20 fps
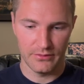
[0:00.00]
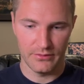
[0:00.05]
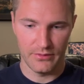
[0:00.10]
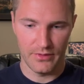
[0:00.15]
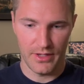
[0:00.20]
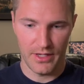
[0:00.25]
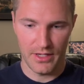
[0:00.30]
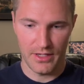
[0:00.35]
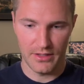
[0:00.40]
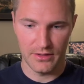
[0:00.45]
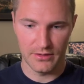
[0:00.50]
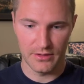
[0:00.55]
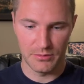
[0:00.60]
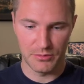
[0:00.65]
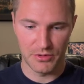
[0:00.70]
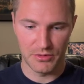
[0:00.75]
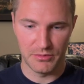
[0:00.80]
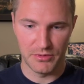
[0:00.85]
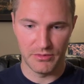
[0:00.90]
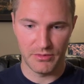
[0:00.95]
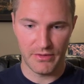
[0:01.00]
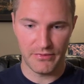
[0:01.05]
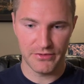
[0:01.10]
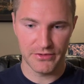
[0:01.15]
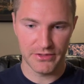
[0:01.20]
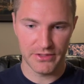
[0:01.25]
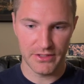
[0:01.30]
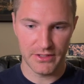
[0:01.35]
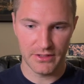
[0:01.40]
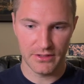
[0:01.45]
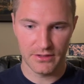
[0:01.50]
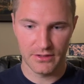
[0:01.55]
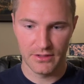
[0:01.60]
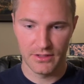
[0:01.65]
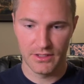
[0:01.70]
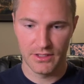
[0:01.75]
that I'm going to be referencing,